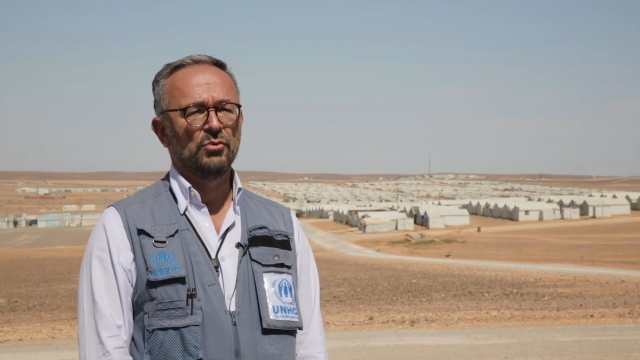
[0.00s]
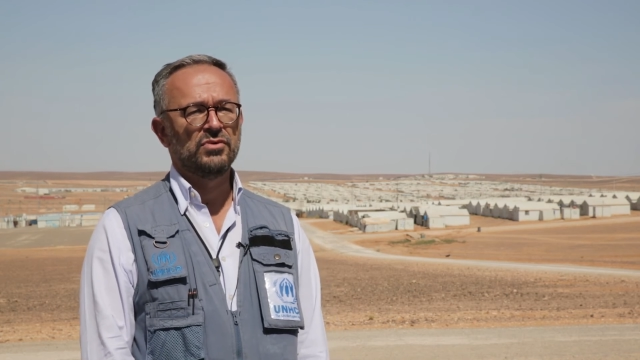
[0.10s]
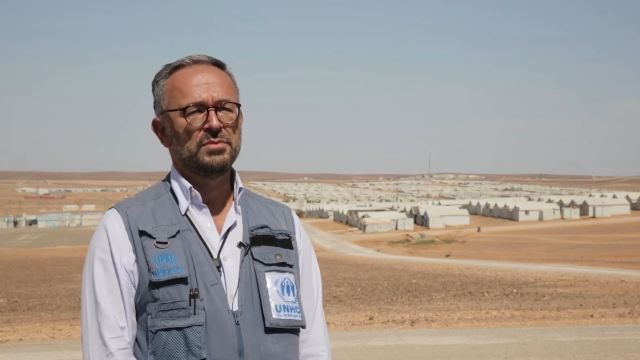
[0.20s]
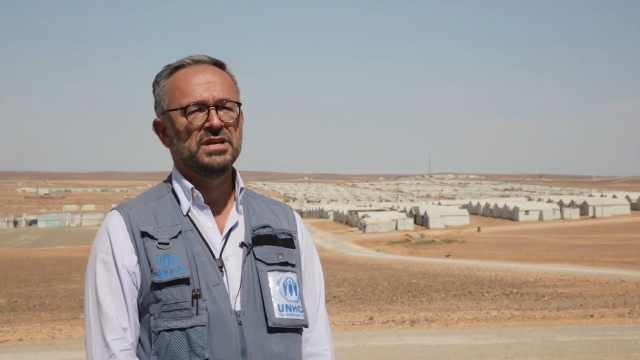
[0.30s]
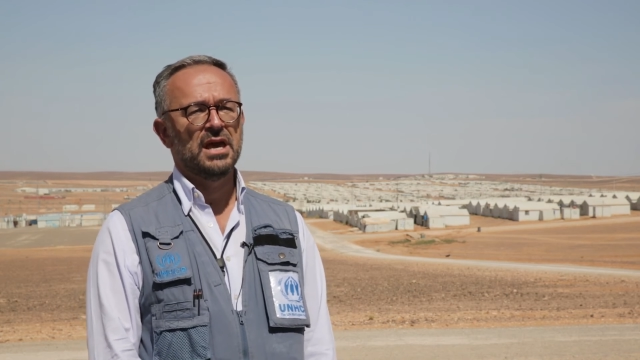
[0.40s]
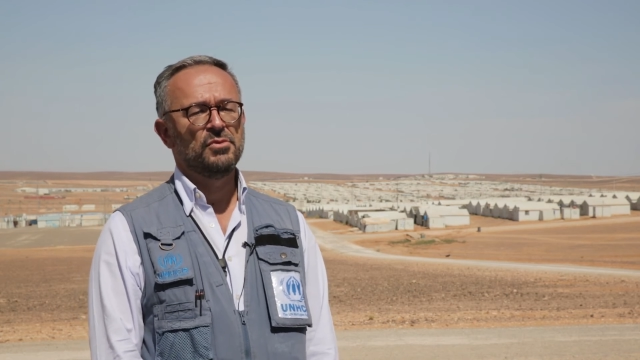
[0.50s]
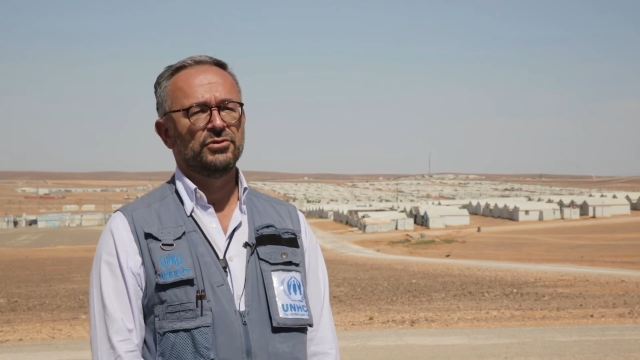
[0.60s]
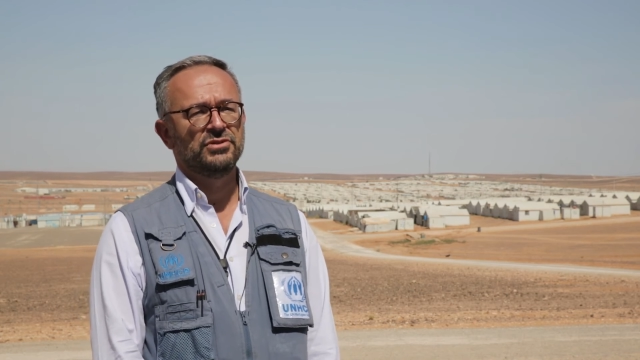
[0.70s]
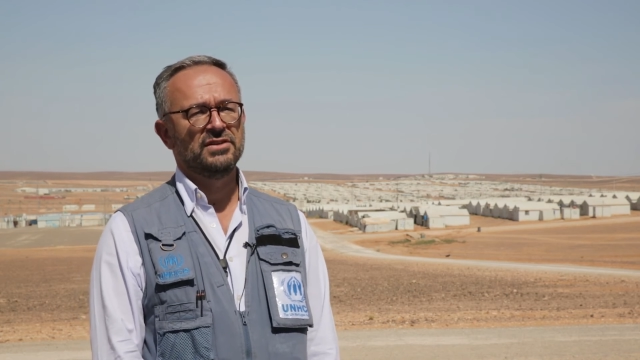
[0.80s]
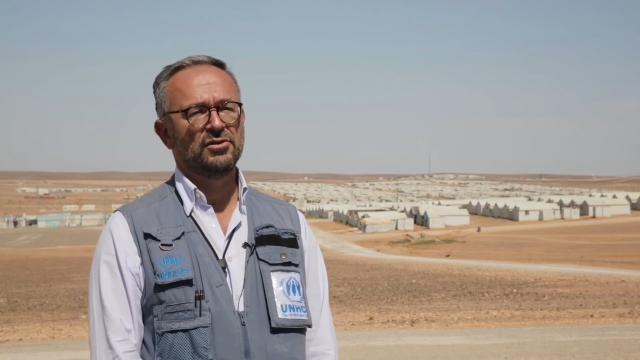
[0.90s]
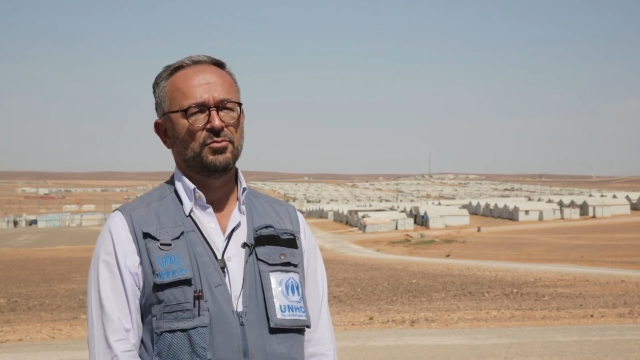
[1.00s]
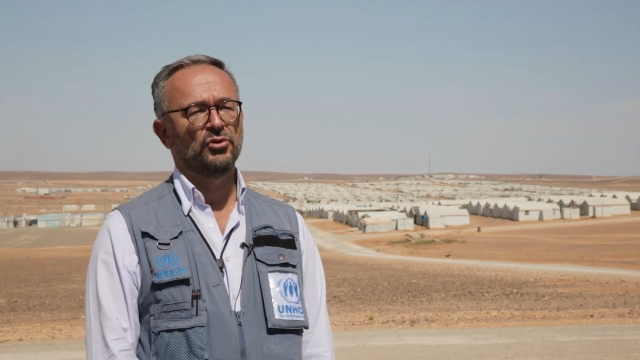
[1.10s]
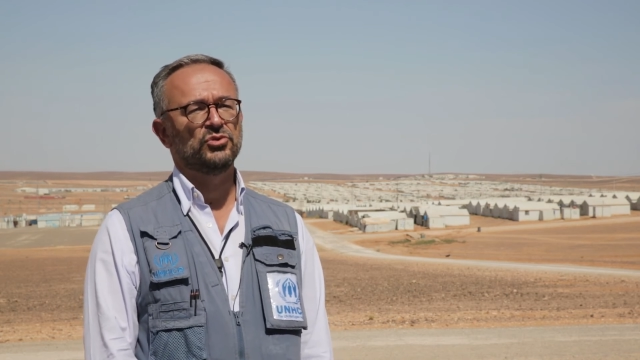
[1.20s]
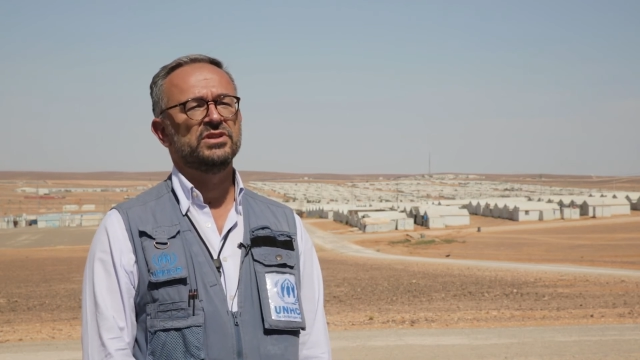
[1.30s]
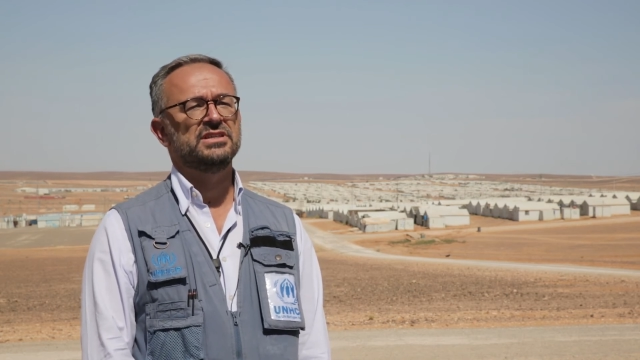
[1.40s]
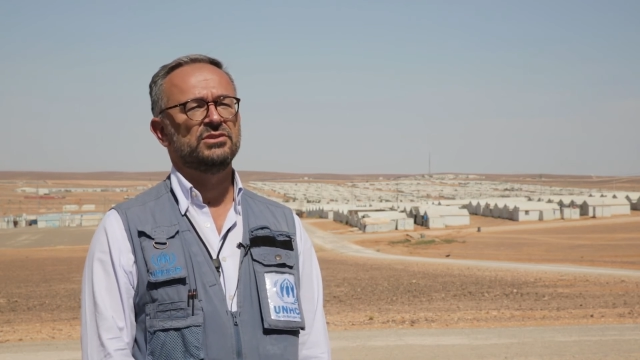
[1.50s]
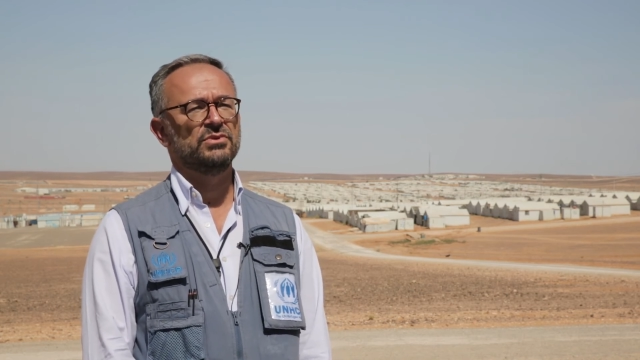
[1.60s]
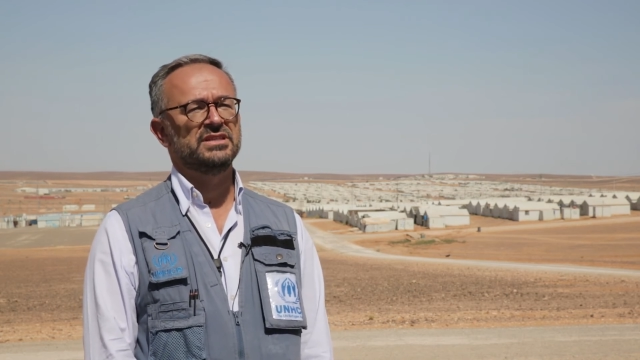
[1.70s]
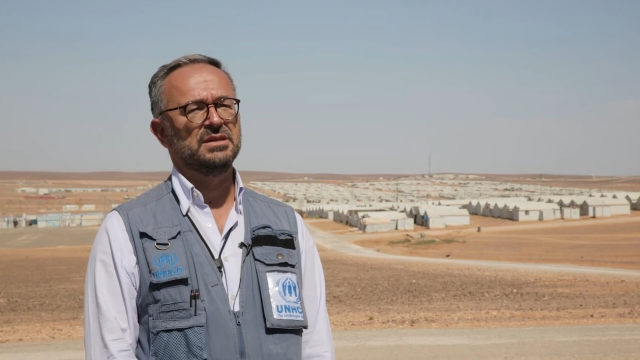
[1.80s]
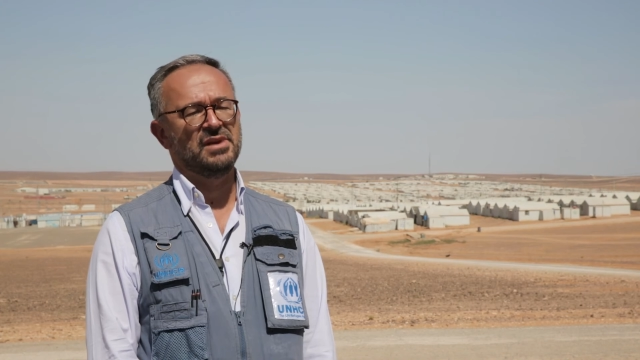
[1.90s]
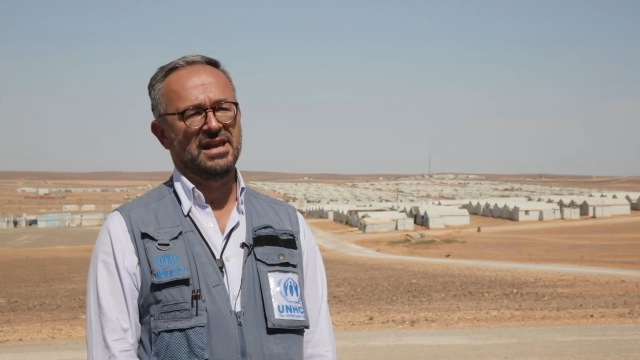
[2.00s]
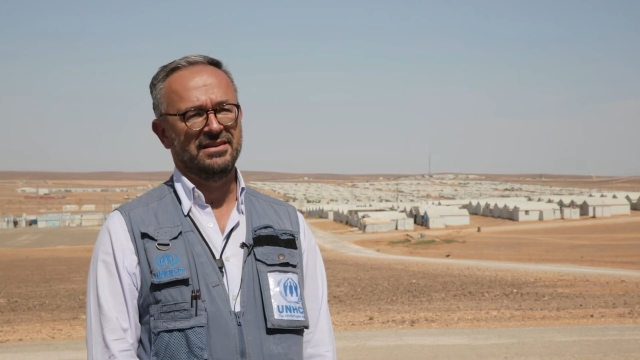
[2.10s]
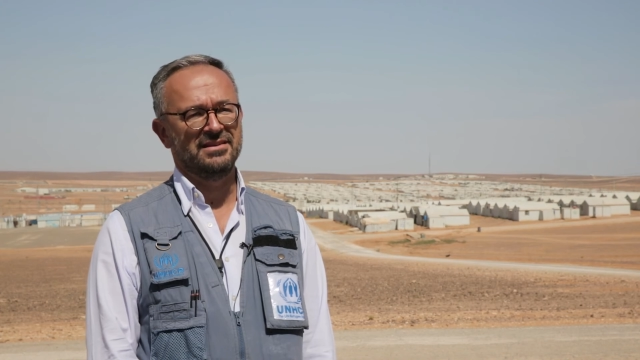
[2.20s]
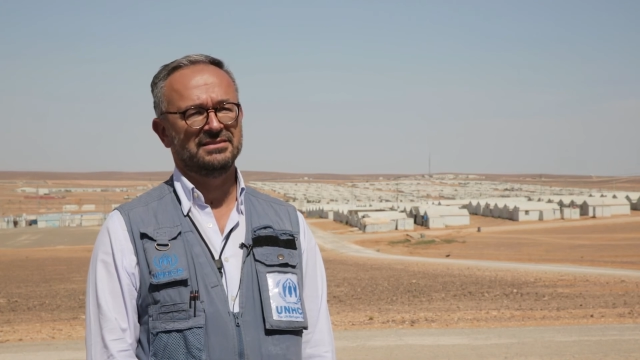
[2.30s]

we will be able to develop our 2020 plan.